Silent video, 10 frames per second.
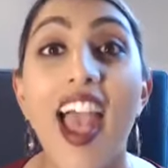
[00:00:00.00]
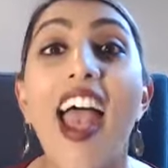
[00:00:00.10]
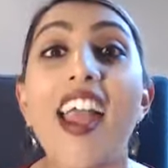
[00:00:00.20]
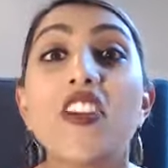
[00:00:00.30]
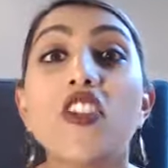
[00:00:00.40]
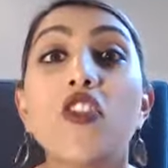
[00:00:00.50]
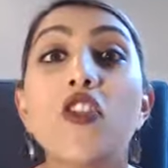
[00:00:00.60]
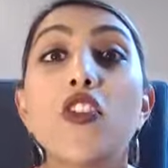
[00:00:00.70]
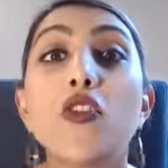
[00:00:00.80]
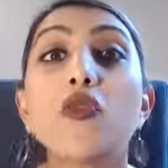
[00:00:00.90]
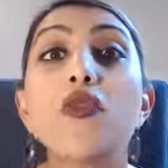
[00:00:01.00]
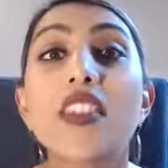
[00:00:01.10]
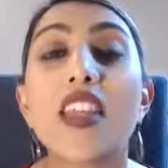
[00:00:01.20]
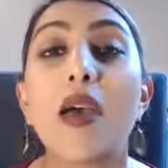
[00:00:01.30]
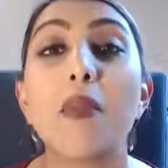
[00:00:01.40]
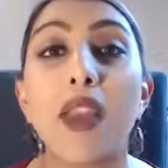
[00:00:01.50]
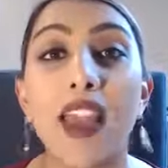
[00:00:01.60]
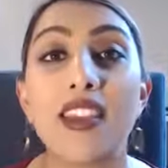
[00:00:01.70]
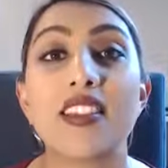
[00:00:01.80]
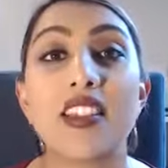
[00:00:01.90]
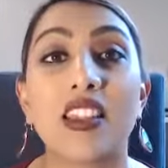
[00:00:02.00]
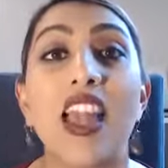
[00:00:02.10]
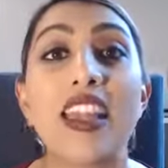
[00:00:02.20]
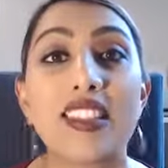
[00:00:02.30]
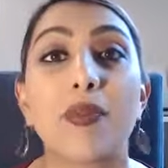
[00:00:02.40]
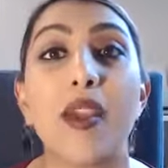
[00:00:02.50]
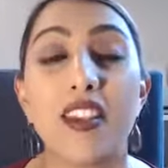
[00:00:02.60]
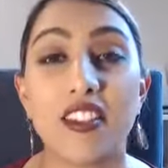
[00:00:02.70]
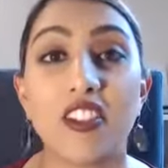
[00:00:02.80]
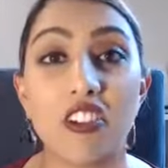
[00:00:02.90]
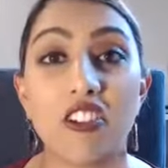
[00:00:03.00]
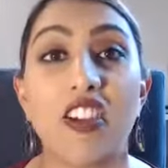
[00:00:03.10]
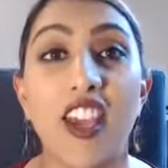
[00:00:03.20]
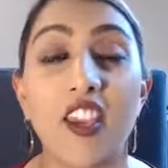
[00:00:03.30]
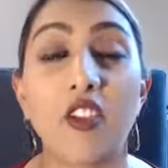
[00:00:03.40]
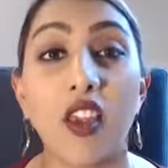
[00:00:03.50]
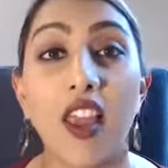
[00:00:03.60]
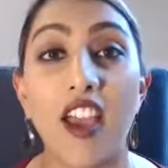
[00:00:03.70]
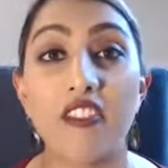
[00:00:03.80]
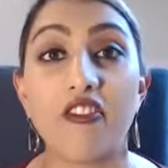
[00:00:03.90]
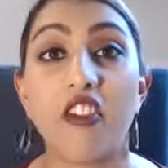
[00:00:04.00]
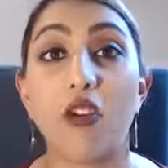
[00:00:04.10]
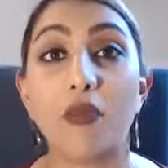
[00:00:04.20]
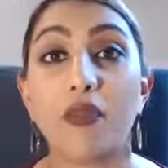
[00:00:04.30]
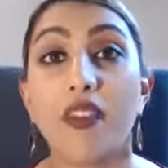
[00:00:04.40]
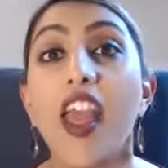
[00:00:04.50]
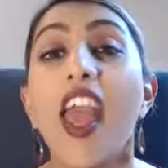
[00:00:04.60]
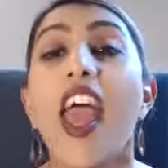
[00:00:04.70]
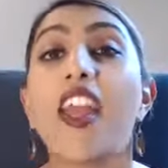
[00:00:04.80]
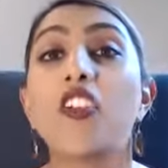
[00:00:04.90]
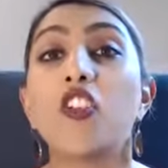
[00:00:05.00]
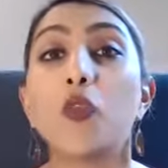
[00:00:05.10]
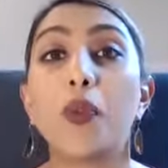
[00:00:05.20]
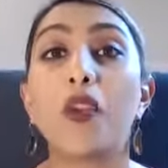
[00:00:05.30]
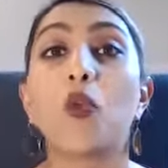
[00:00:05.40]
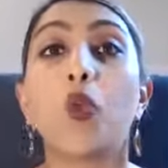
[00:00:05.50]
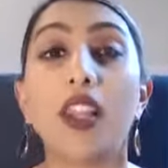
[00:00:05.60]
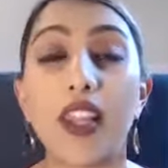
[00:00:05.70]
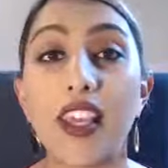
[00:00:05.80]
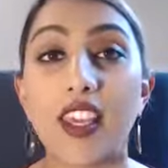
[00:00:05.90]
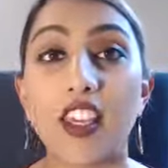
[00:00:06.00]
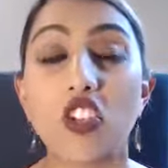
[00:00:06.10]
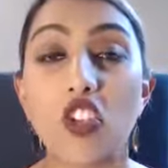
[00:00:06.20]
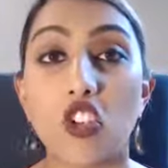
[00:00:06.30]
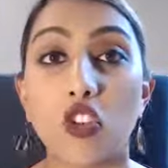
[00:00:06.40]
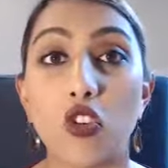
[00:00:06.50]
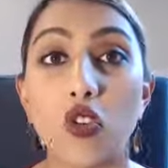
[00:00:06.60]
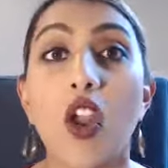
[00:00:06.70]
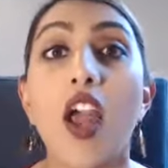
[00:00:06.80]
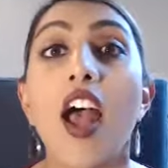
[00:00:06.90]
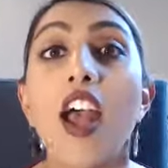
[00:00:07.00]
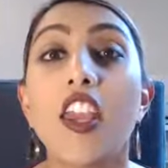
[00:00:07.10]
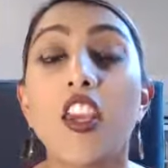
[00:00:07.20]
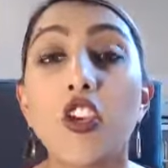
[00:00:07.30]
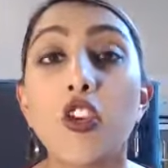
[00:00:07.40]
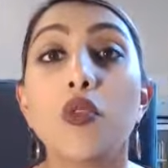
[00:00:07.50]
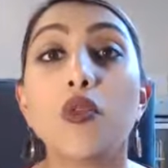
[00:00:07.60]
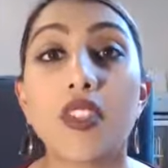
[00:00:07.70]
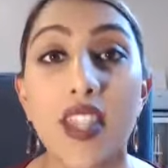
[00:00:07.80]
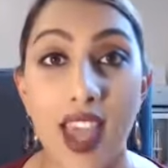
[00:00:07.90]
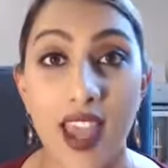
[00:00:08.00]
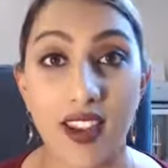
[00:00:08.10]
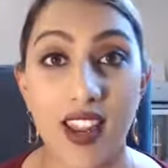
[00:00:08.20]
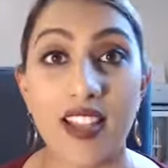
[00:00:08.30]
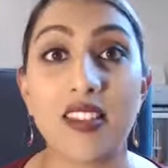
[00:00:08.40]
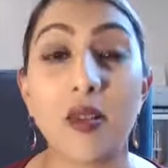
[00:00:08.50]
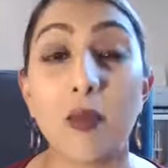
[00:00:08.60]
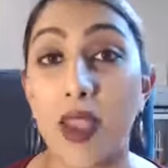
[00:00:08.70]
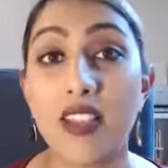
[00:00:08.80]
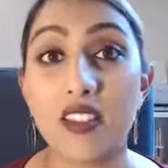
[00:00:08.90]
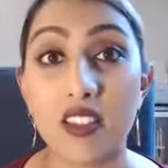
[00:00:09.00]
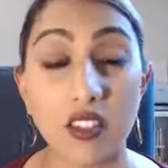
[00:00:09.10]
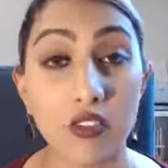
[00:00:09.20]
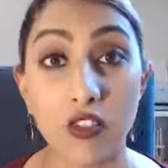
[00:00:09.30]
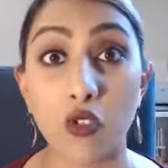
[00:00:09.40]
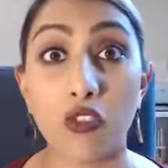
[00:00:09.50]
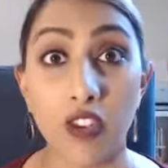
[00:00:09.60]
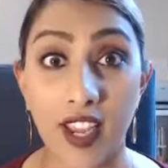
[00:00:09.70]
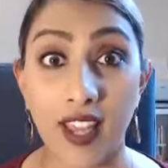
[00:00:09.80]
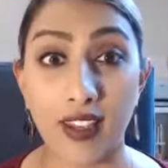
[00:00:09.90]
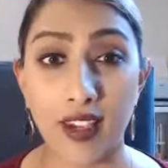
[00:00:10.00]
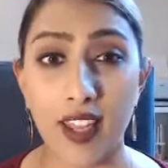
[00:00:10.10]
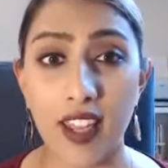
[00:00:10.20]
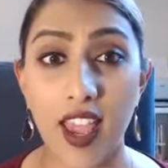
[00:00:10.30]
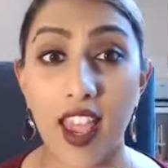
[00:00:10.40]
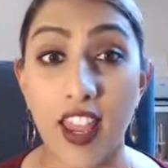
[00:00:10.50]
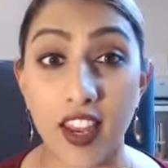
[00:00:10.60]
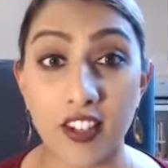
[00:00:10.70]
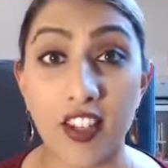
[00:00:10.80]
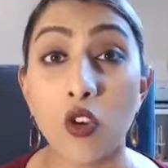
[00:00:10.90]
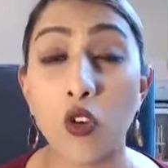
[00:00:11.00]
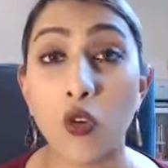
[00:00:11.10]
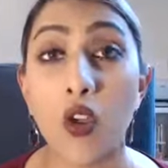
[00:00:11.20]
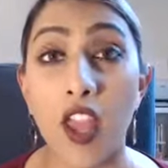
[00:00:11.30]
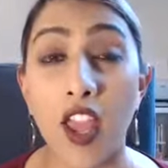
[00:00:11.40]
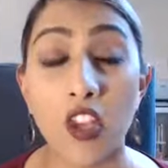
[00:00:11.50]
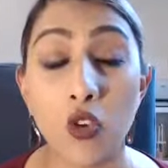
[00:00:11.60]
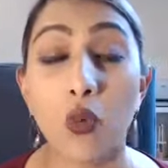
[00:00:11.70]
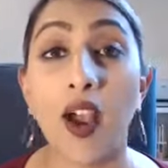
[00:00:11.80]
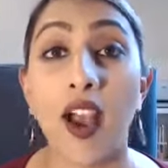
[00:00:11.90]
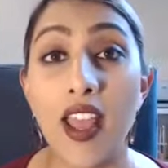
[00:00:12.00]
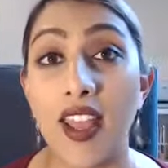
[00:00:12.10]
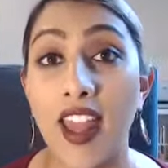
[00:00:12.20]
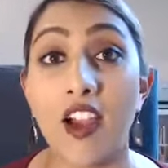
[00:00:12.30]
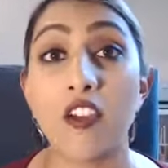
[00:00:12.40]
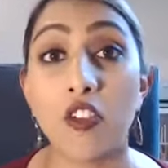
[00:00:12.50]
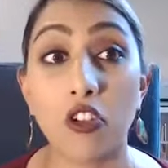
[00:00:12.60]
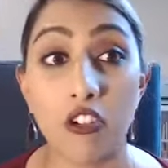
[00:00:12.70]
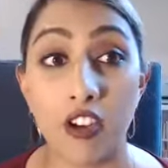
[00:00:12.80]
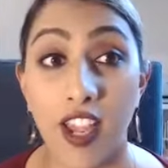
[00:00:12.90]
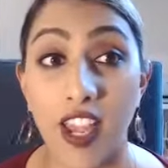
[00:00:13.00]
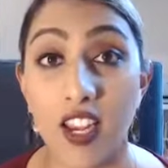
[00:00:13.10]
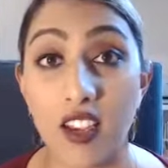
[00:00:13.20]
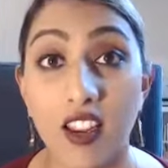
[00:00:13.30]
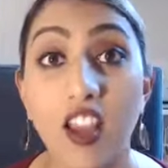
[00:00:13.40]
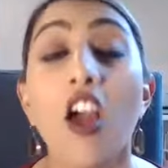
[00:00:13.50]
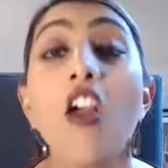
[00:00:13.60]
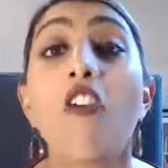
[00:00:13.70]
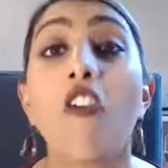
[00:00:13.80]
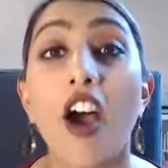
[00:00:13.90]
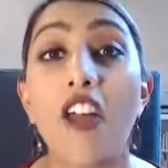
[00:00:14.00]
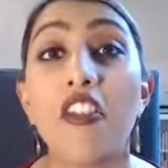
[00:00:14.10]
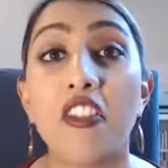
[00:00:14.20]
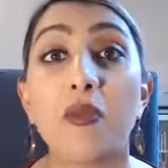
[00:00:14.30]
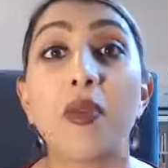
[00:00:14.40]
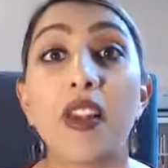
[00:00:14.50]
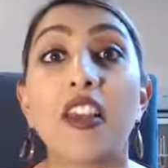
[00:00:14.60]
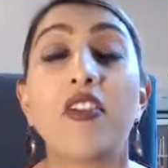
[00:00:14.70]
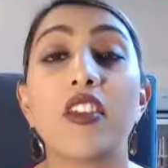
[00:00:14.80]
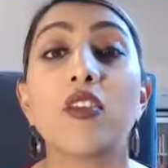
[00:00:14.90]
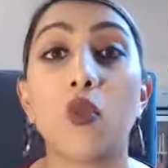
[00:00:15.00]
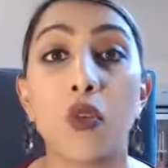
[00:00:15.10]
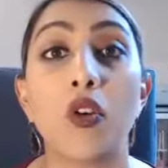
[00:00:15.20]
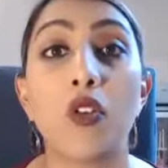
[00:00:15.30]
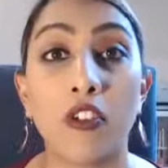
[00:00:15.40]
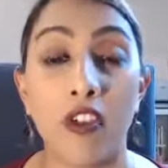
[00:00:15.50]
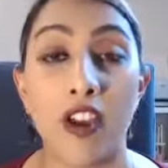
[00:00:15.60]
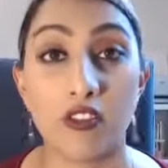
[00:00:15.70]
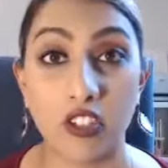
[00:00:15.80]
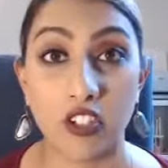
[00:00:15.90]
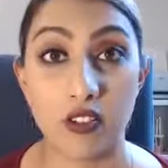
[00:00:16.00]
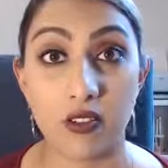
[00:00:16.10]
And you use that place and that space to create your life from. And you be willing to use that as the basis of your reality and who you are and how you create, rather than believing the world around you.